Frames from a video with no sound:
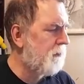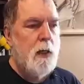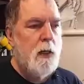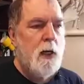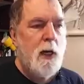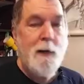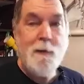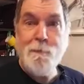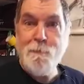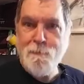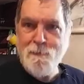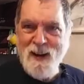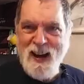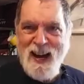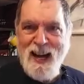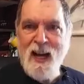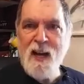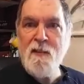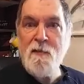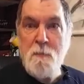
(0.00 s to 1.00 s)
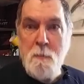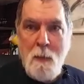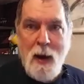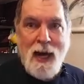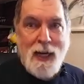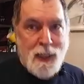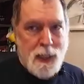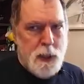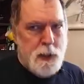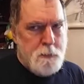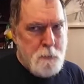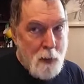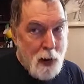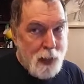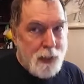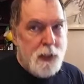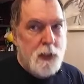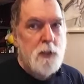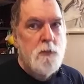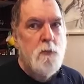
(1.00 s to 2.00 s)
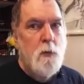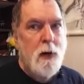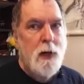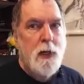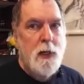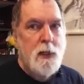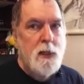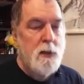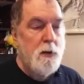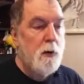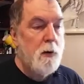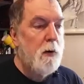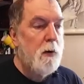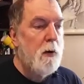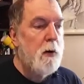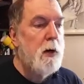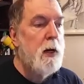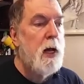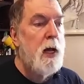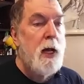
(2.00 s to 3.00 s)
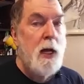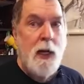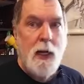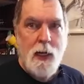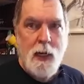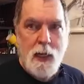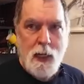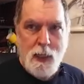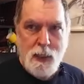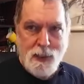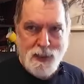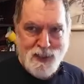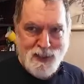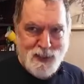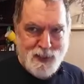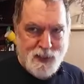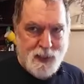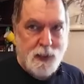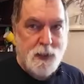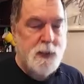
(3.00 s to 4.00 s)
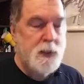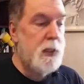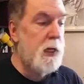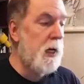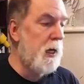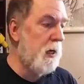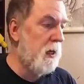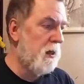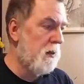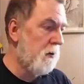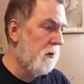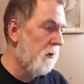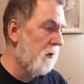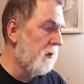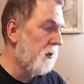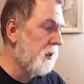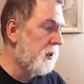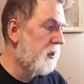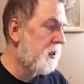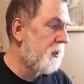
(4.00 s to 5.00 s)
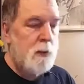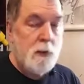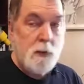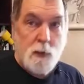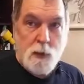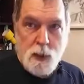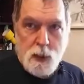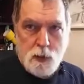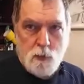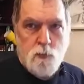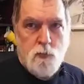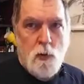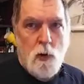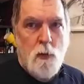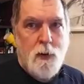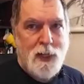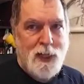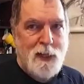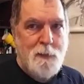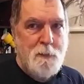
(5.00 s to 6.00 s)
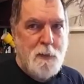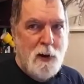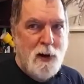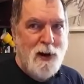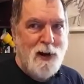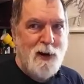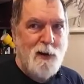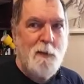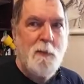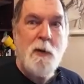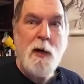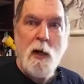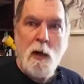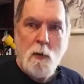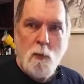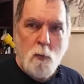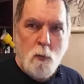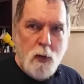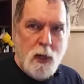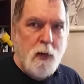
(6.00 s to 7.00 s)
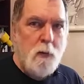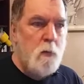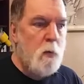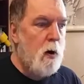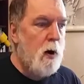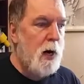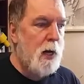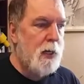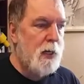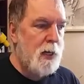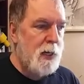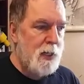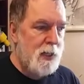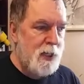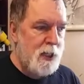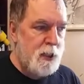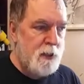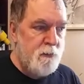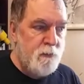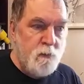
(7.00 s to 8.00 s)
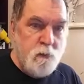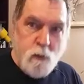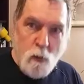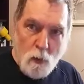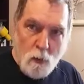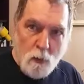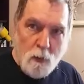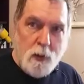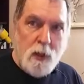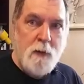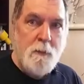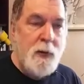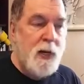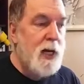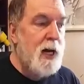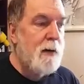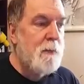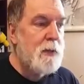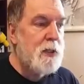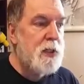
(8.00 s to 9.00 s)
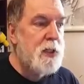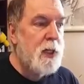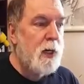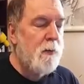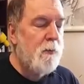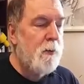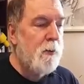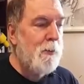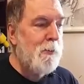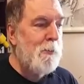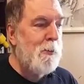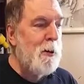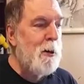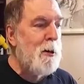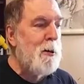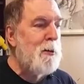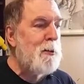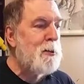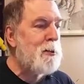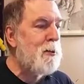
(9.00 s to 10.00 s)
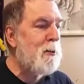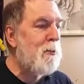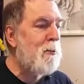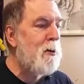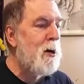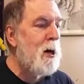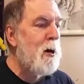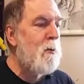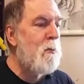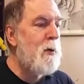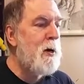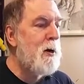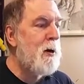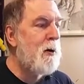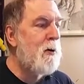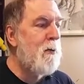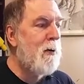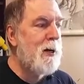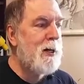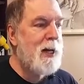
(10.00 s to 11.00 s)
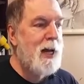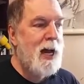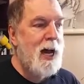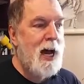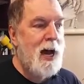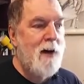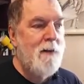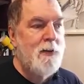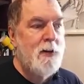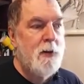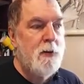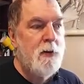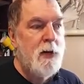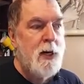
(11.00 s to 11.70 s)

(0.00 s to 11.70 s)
And 5 minus 1/3 is 16/3. This row at the bottom, we want this 4 to become a 0, so we are going to have to